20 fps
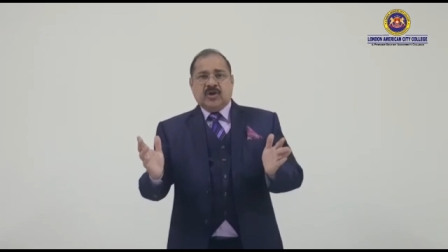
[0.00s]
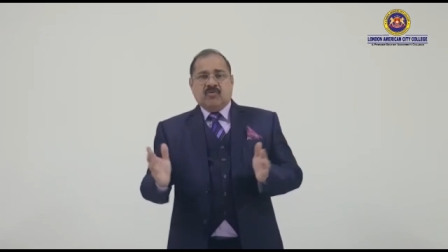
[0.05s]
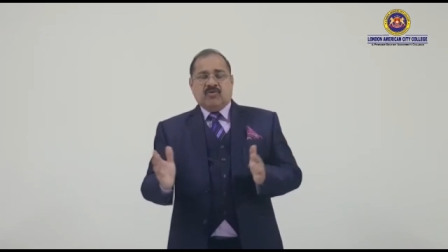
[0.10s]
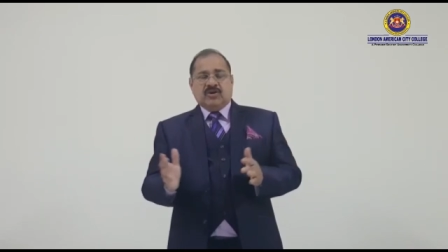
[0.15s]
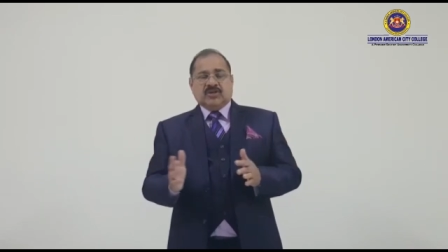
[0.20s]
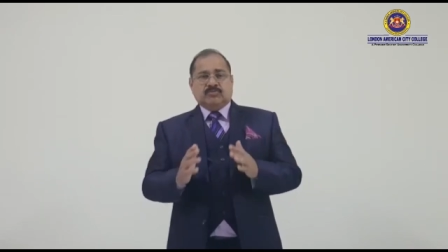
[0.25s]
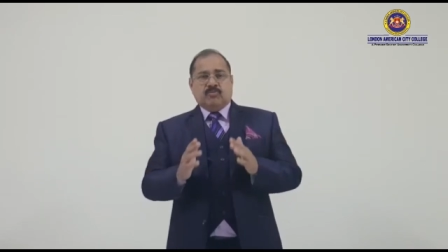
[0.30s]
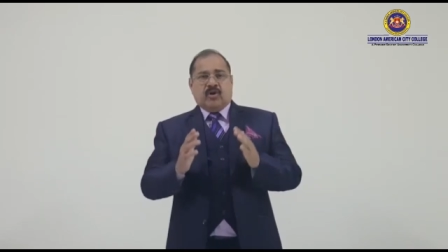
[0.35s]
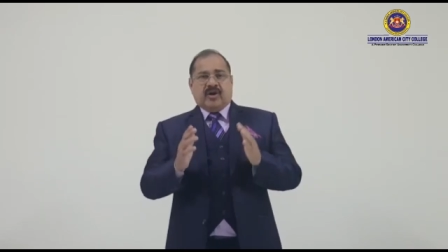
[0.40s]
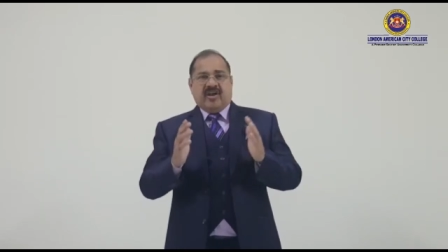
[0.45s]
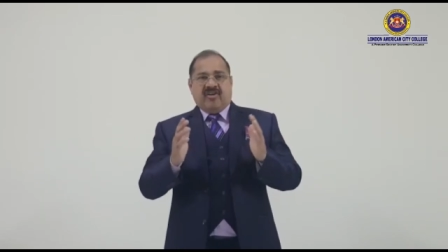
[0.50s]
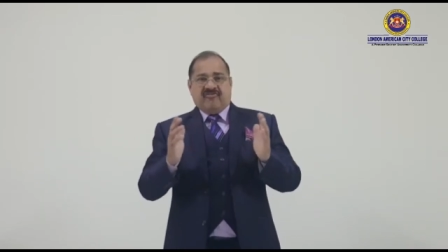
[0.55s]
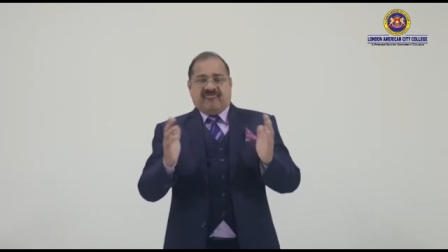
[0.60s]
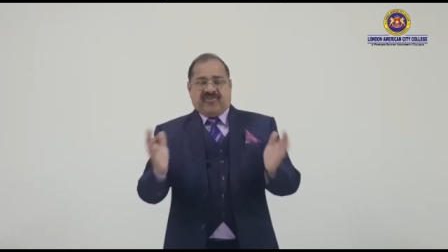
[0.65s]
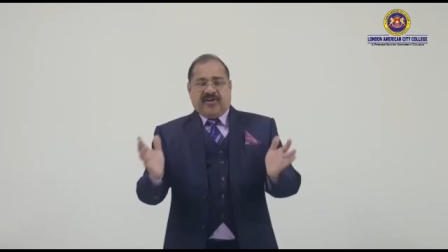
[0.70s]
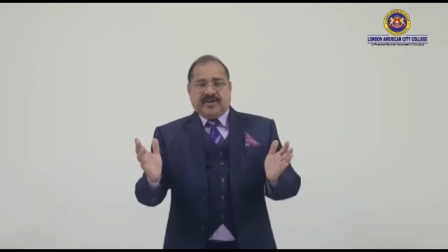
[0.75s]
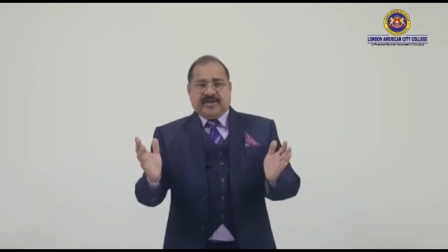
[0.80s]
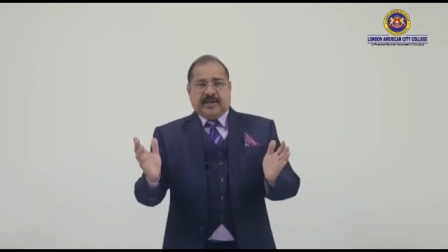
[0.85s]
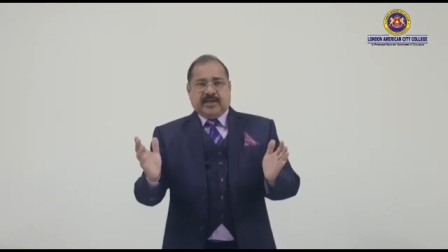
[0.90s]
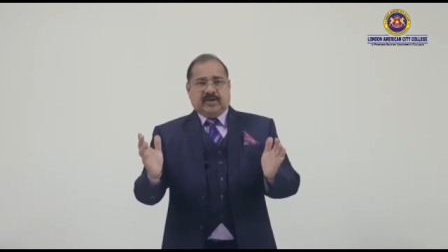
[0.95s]
was more
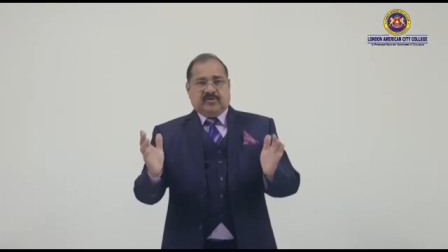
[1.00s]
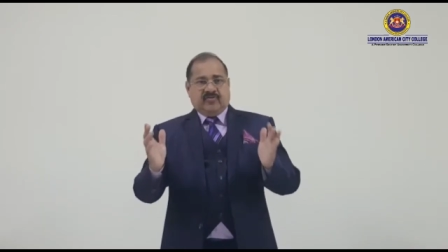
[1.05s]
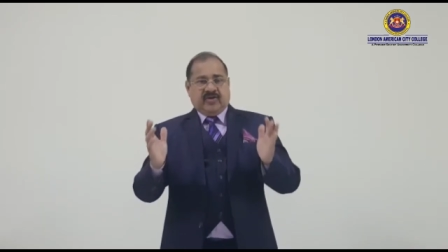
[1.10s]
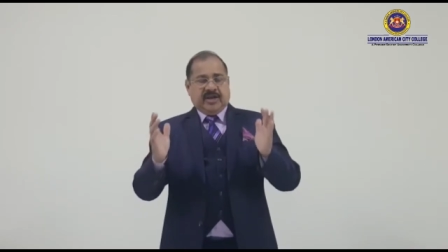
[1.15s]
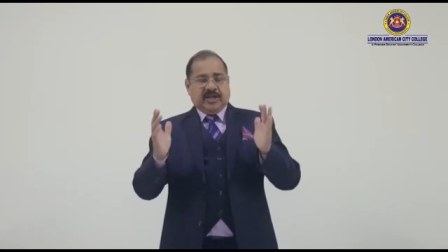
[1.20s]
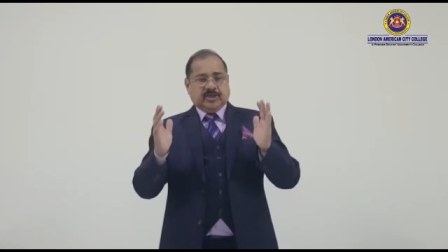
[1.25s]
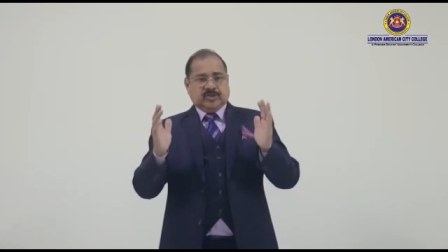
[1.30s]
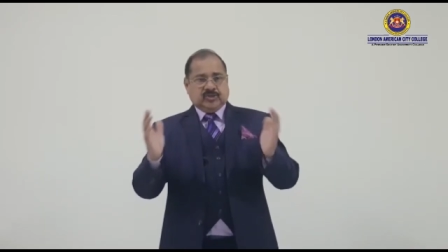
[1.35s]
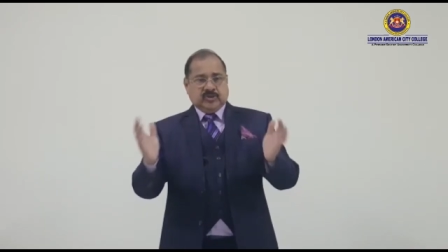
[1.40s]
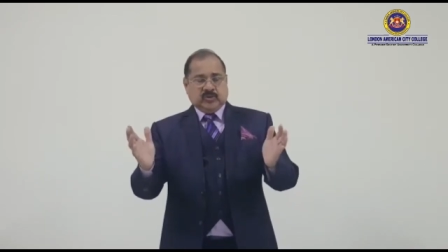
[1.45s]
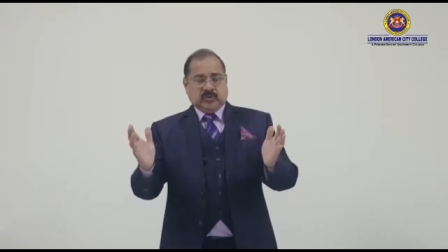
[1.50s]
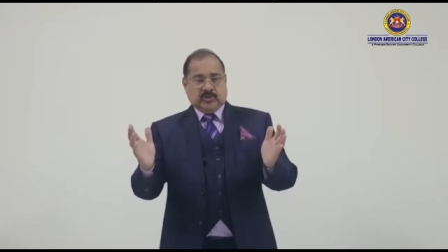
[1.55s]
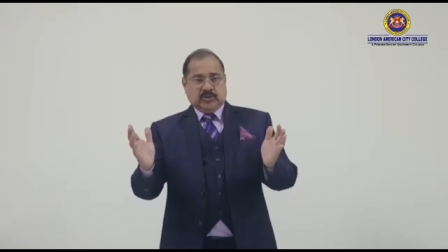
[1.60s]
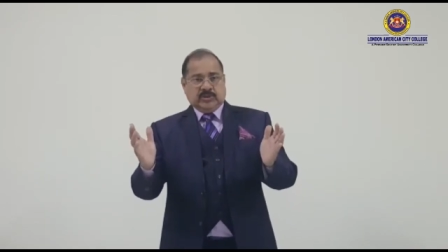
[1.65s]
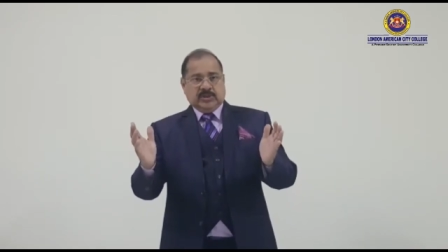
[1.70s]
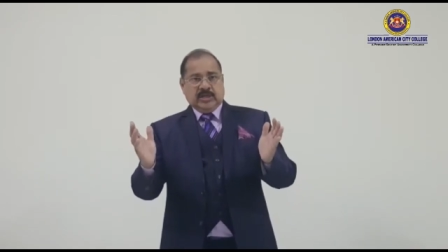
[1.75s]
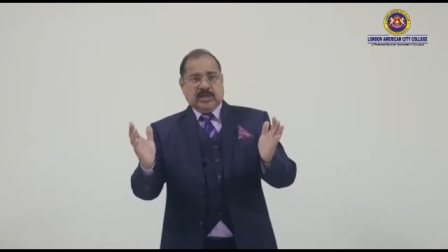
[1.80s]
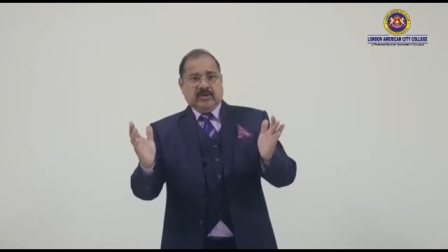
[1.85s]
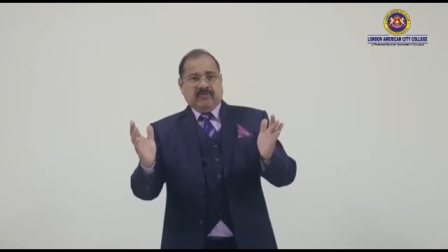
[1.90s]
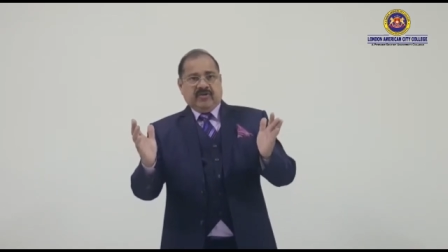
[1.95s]
emphatic when
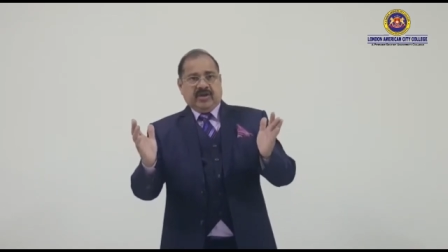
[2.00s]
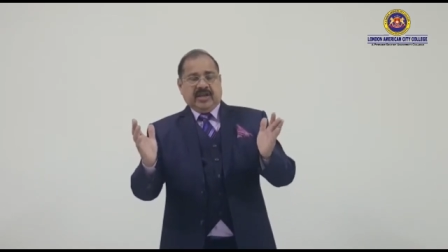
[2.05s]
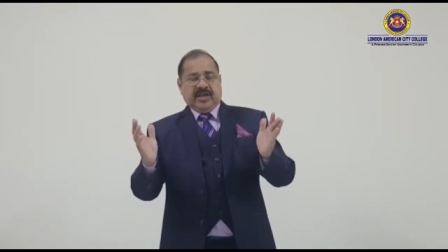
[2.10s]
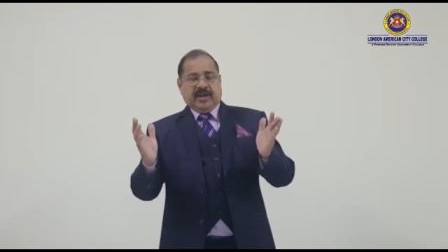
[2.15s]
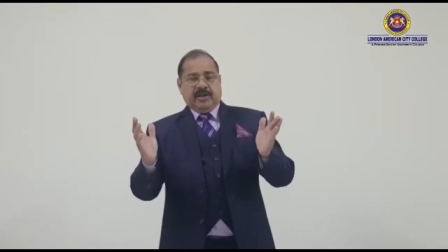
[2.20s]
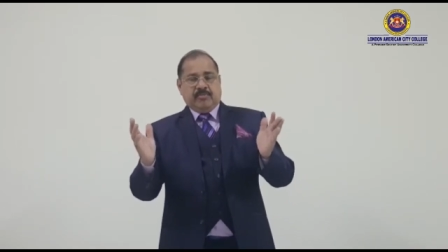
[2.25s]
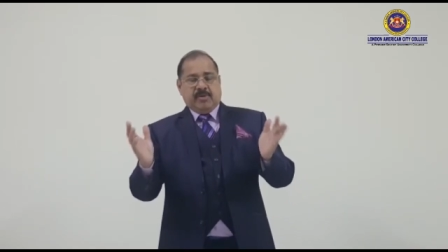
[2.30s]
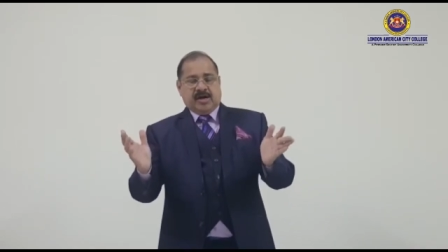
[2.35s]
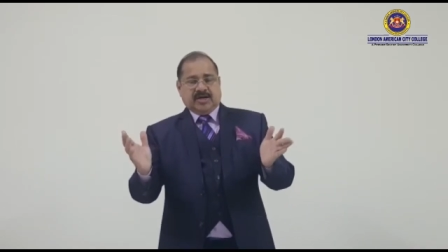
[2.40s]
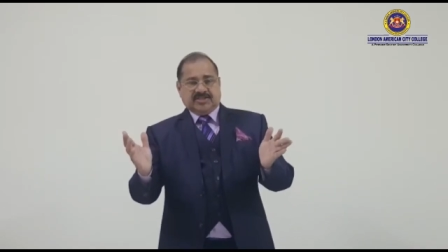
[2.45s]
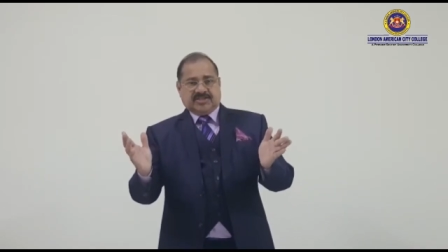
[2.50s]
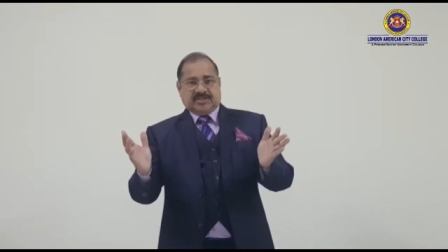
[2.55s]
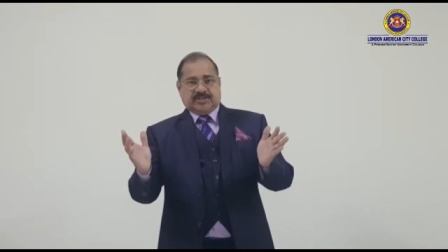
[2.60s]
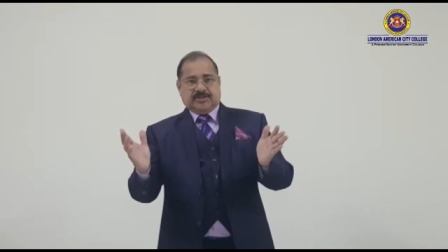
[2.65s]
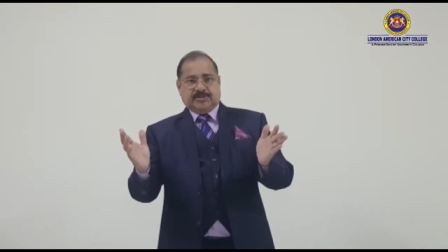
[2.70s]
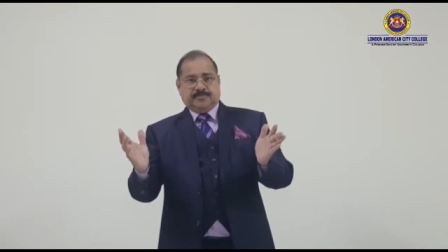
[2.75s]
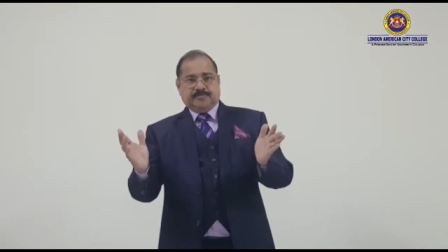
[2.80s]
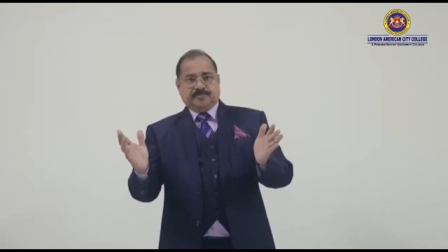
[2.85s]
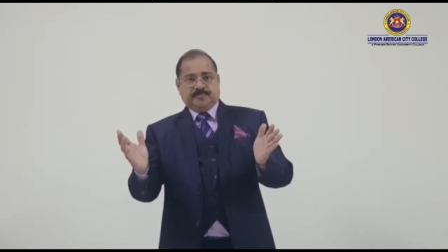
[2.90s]
he remarked,